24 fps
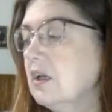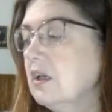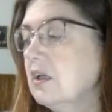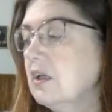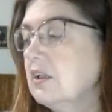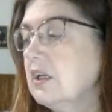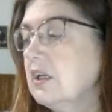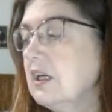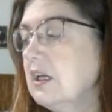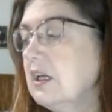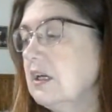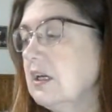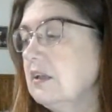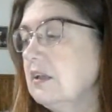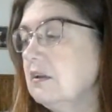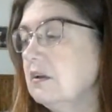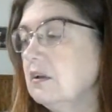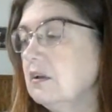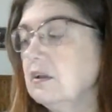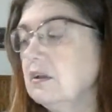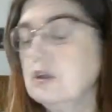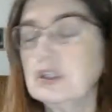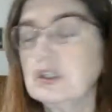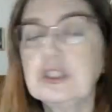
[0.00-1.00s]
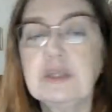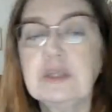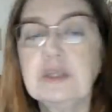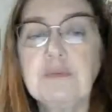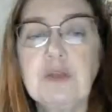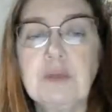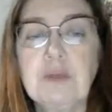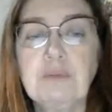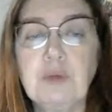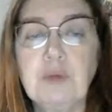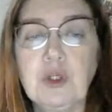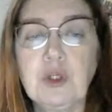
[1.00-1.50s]
Then
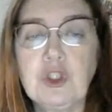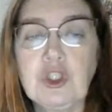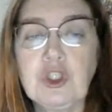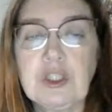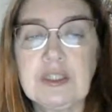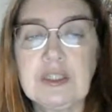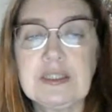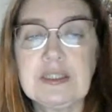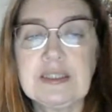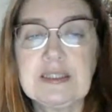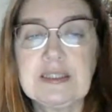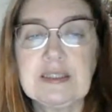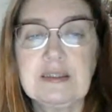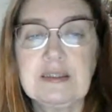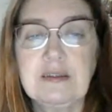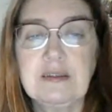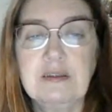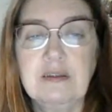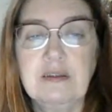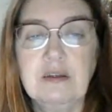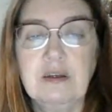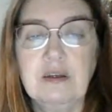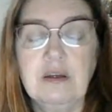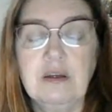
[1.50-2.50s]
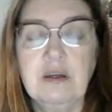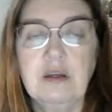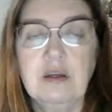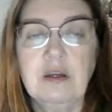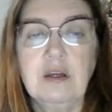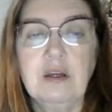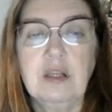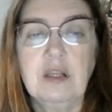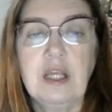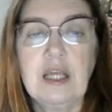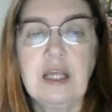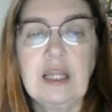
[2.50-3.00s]
some of the bushes,
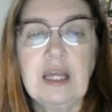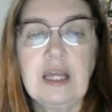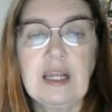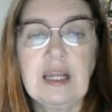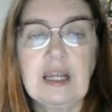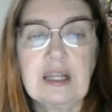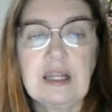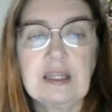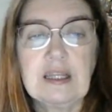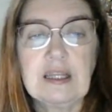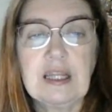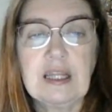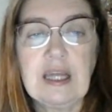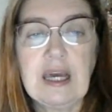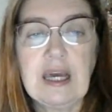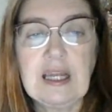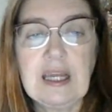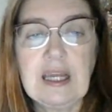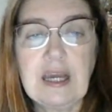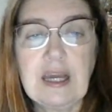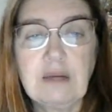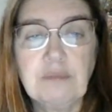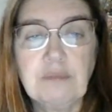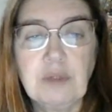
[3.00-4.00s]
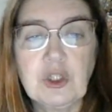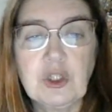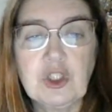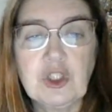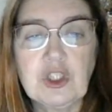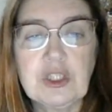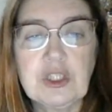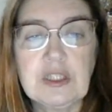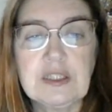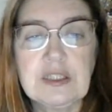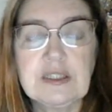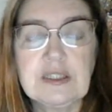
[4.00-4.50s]
like the lilac
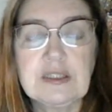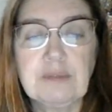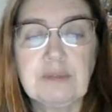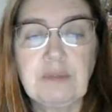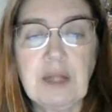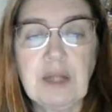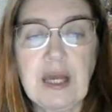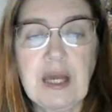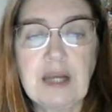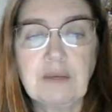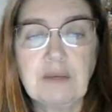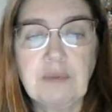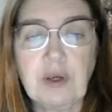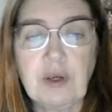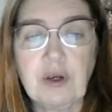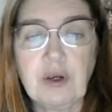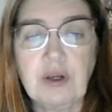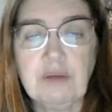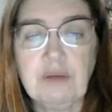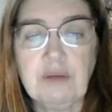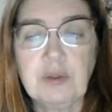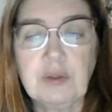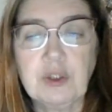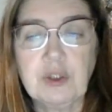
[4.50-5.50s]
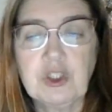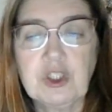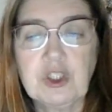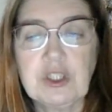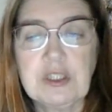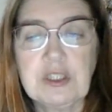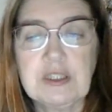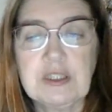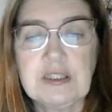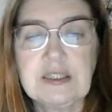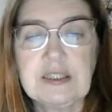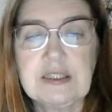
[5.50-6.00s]
bushes, the blackberry
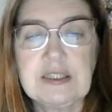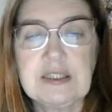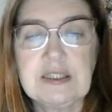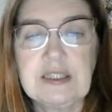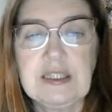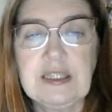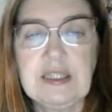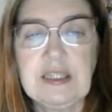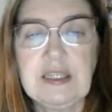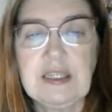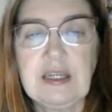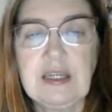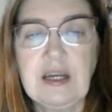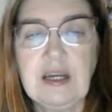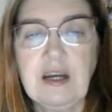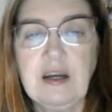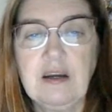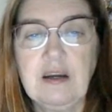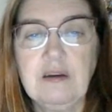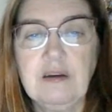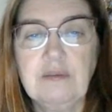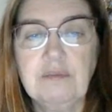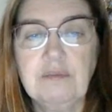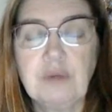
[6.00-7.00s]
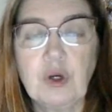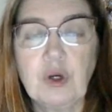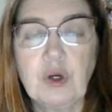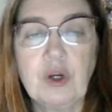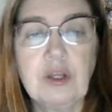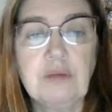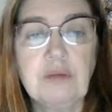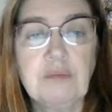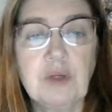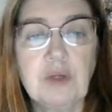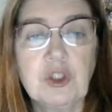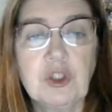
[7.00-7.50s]
bushes, the
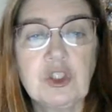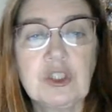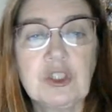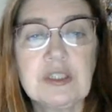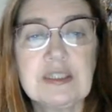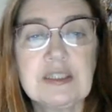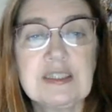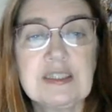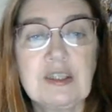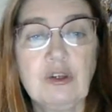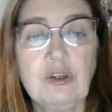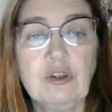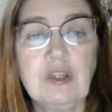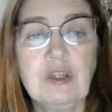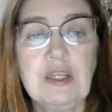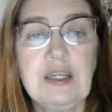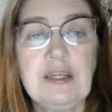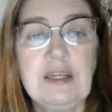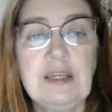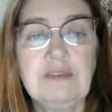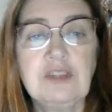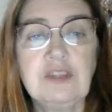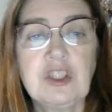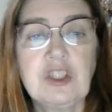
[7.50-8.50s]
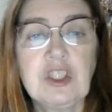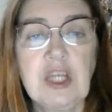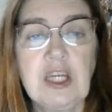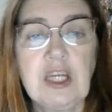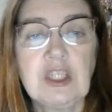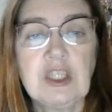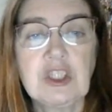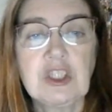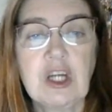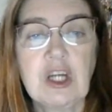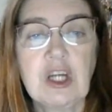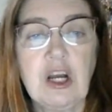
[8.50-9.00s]
burning bushes, their leaves
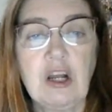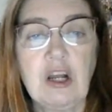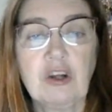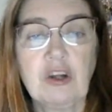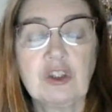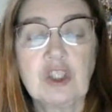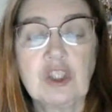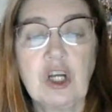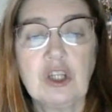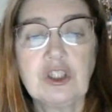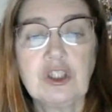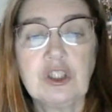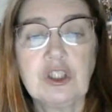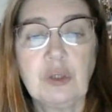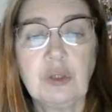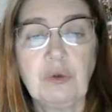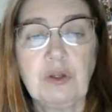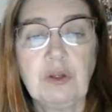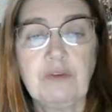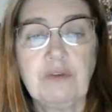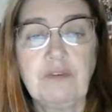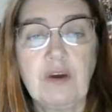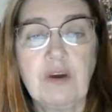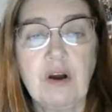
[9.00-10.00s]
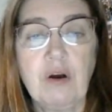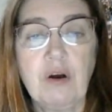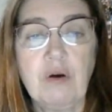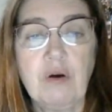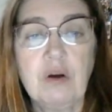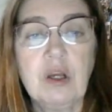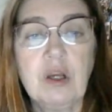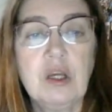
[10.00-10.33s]
change colors also in the fall.